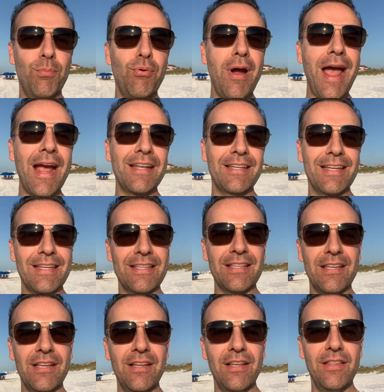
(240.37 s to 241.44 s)

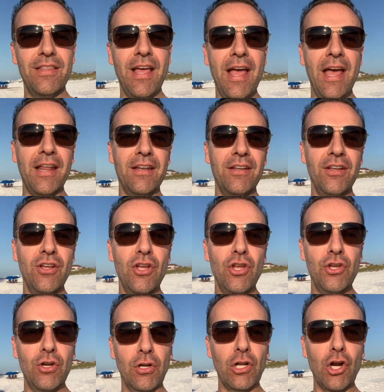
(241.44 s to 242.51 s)
practice that
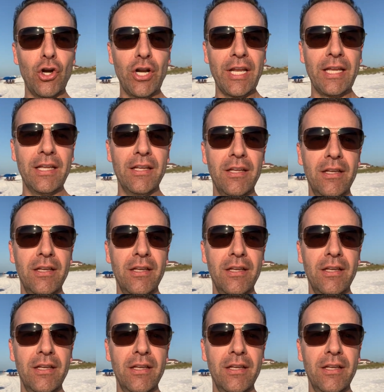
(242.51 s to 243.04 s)
you're learning.